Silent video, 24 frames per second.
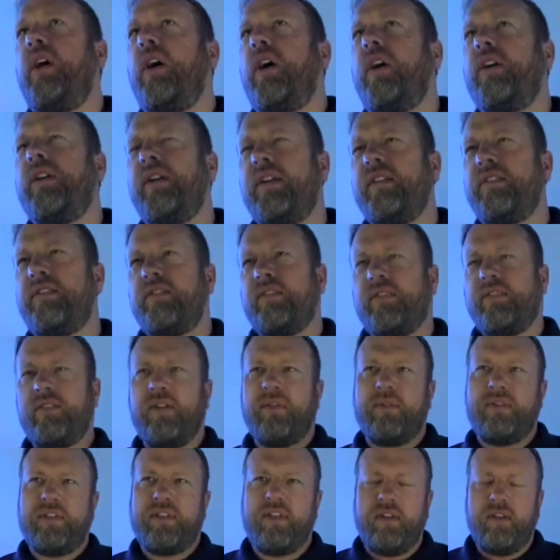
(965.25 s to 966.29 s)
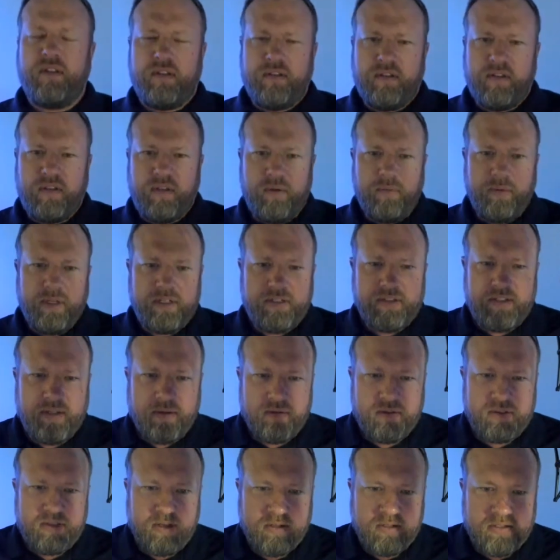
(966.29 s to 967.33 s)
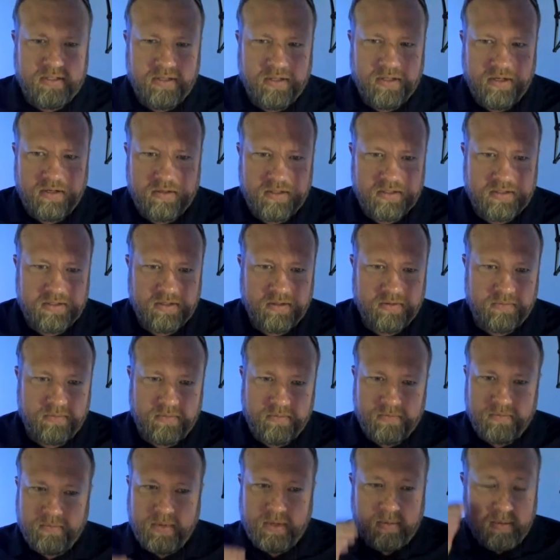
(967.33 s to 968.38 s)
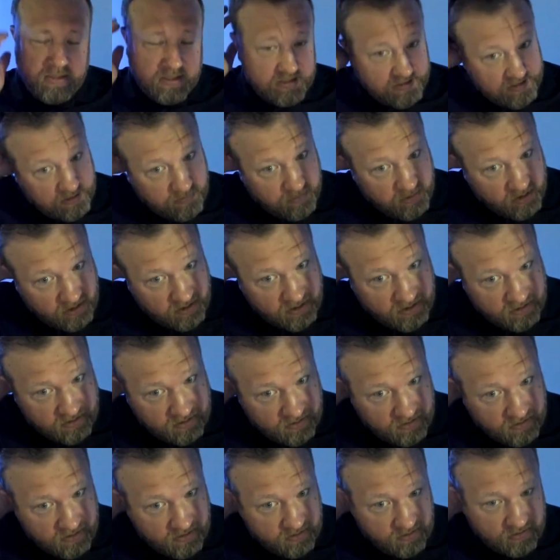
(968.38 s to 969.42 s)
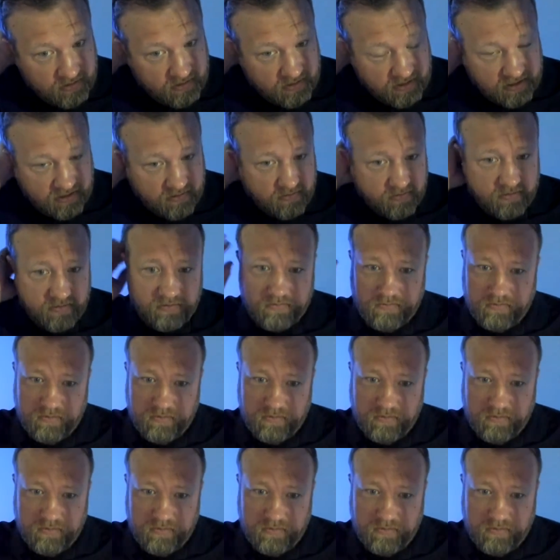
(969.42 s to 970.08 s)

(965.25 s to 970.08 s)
are you guys so this cumulus tell, tell us a little just a maybe a snippet on on you like